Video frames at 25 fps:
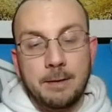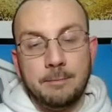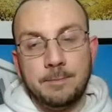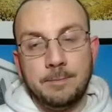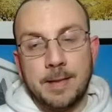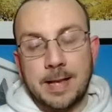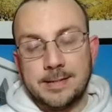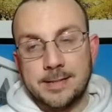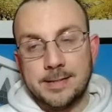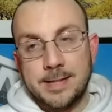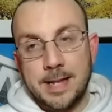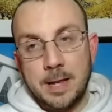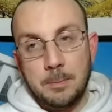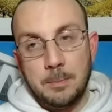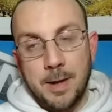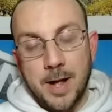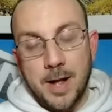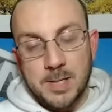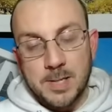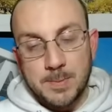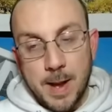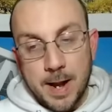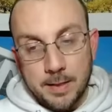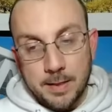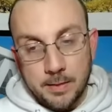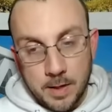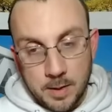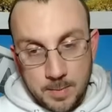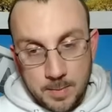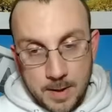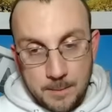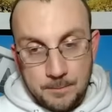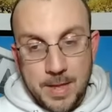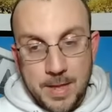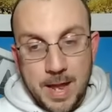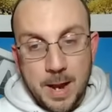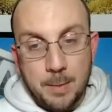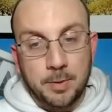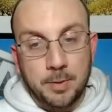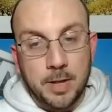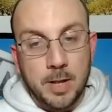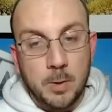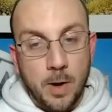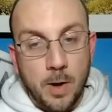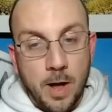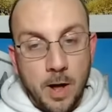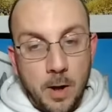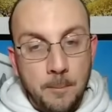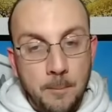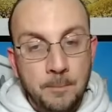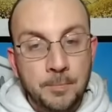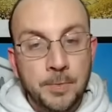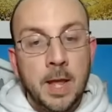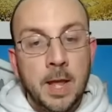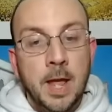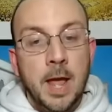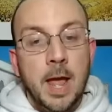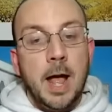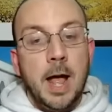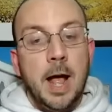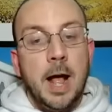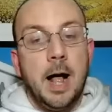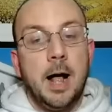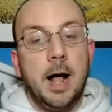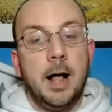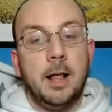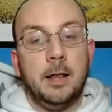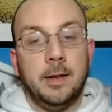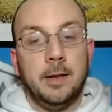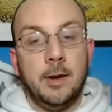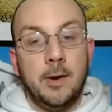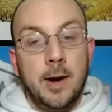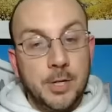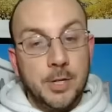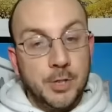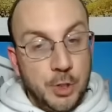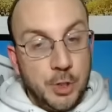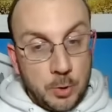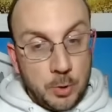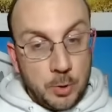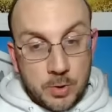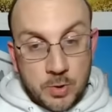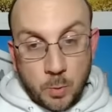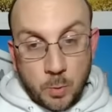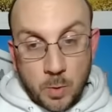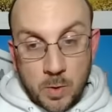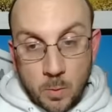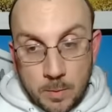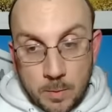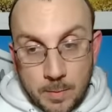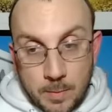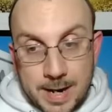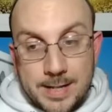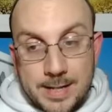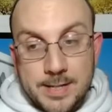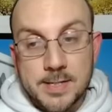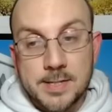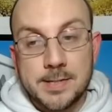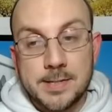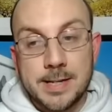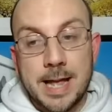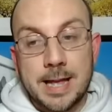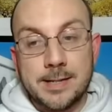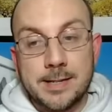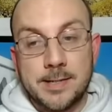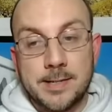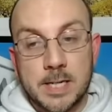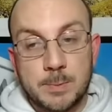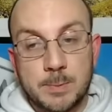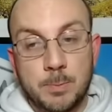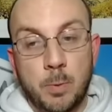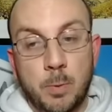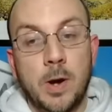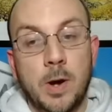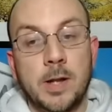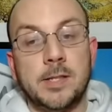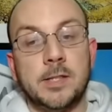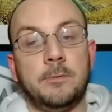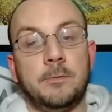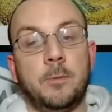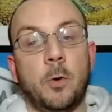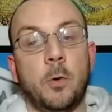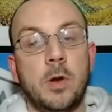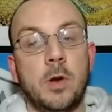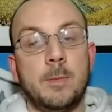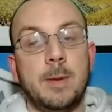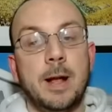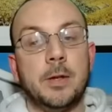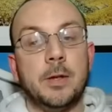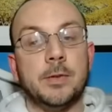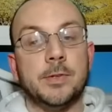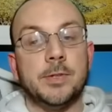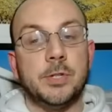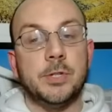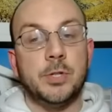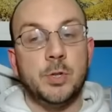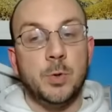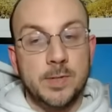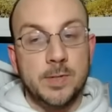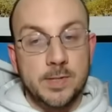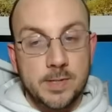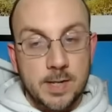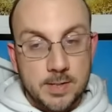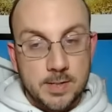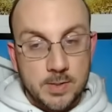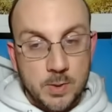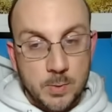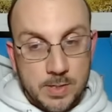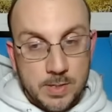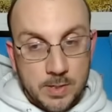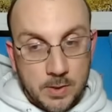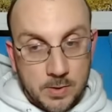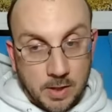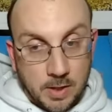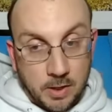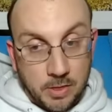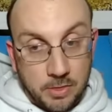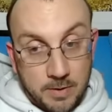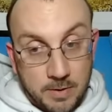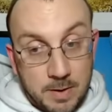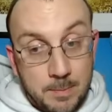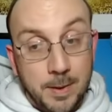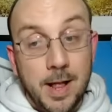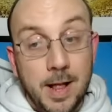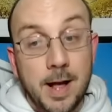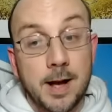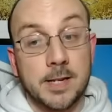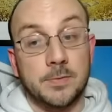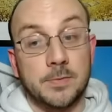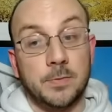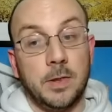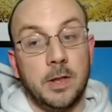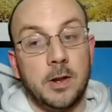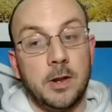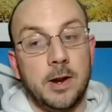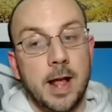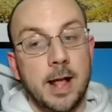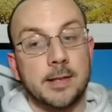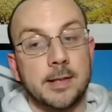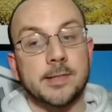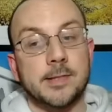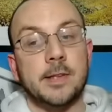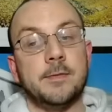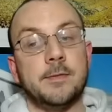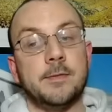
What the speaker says: Nice to see him bounce back a little bit and play well. Larry Nance Jr., 21 minutes, 6 points, 4 rebounds, 2 assists, 2 steals, and 3 blocks for Larry Nance